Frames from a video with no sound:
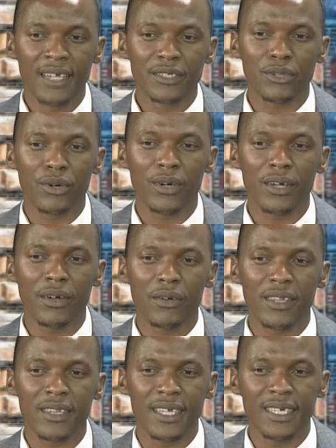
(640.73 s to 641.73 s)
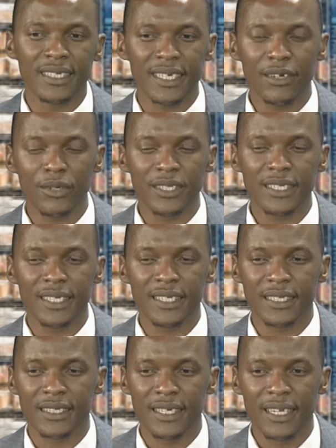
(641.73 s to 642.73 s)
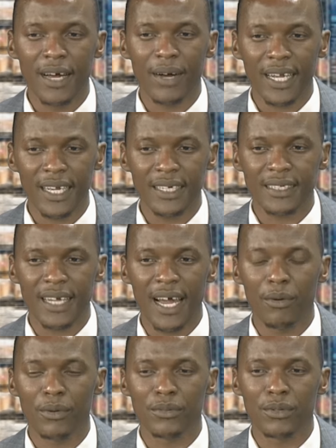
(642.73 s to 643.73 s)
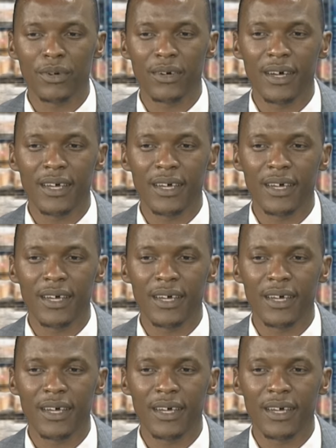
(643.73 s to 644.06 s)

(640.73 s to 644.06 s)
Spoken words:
So these inconsistencies in our case, I would